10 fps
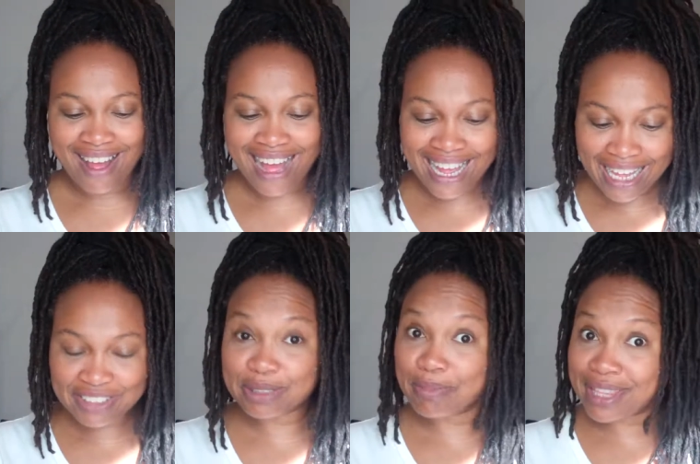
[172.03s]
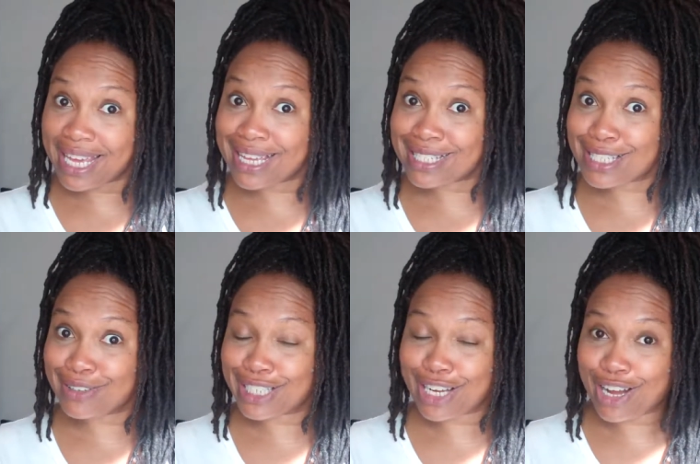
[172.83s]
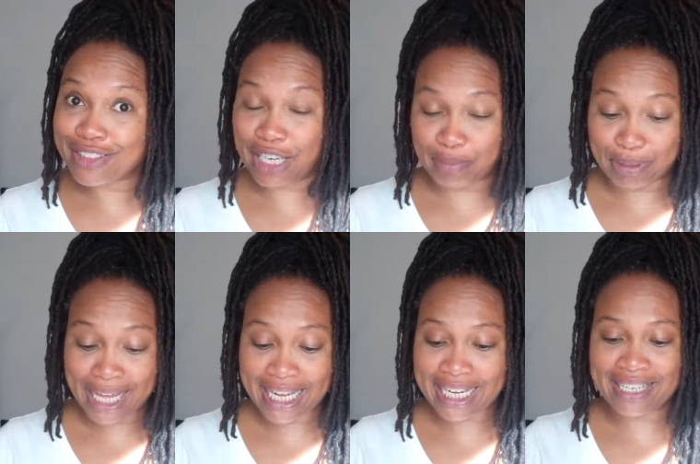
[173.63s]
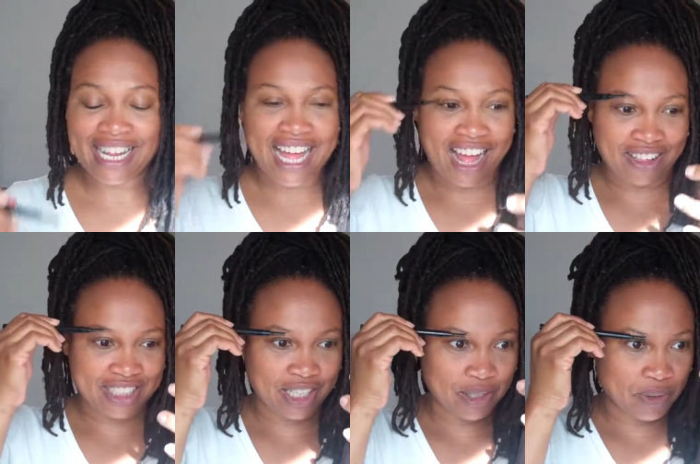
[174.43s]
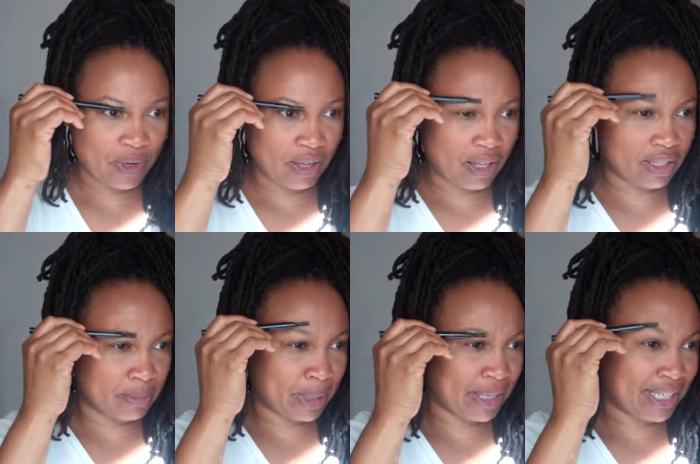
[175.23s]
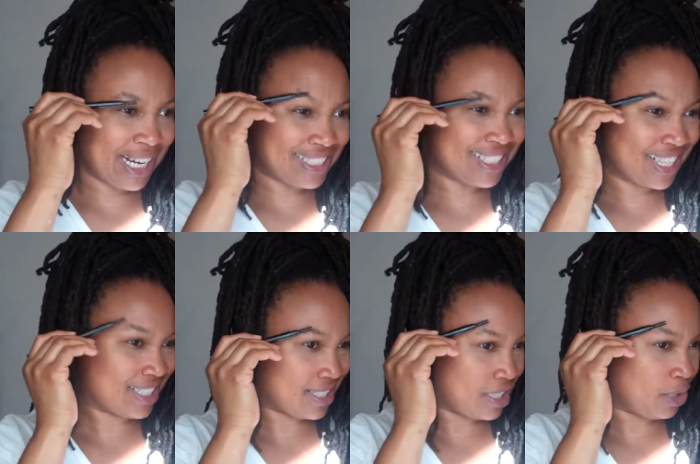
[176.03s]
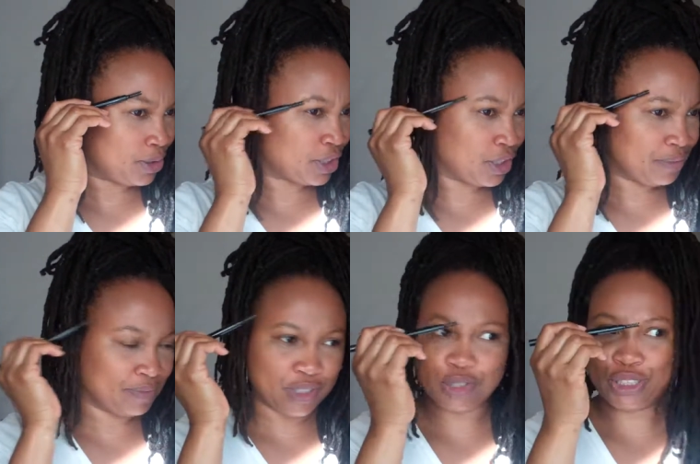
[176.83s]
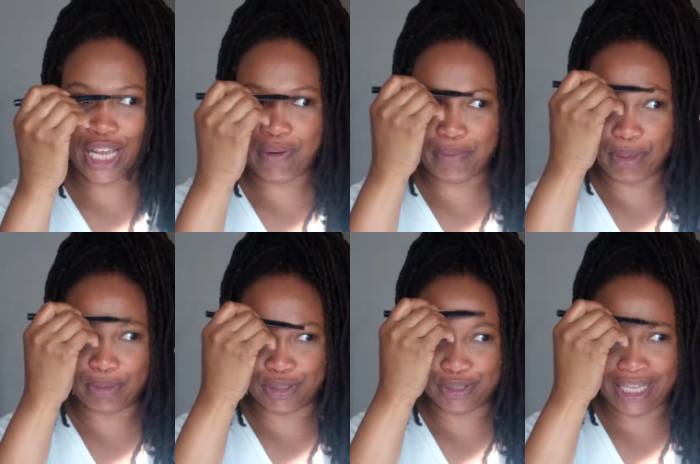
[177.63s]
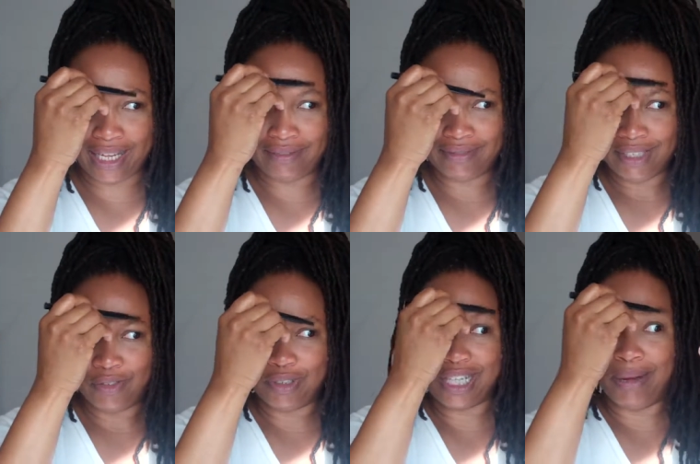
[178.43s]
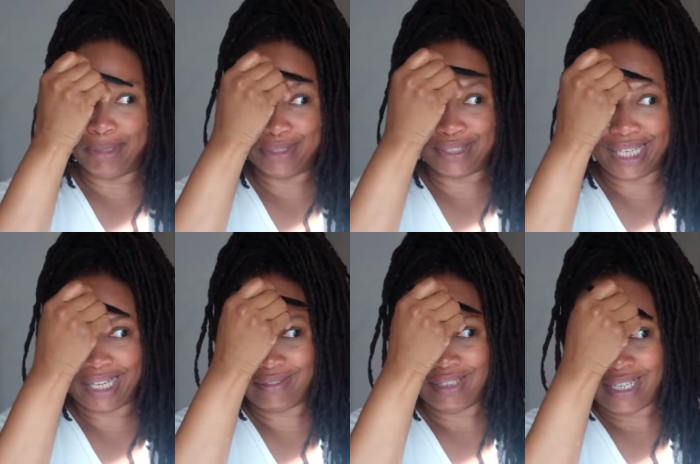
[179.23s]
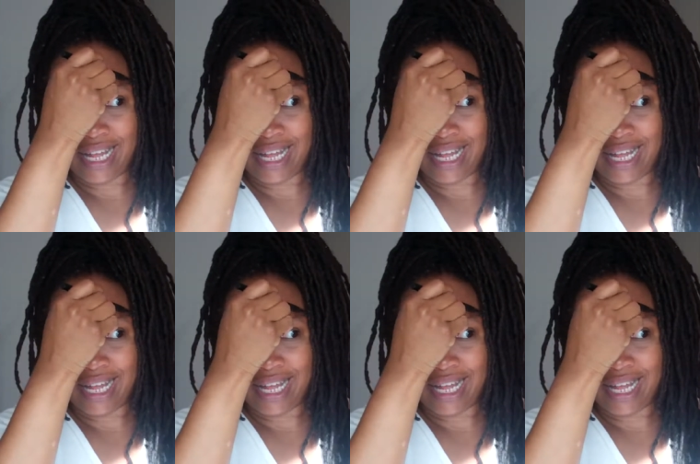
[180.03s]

I have some things going on that I'm planning. I'll tell you all all about it as it gets closer. Don't you hate when people do that? Well, I'm gonna do that.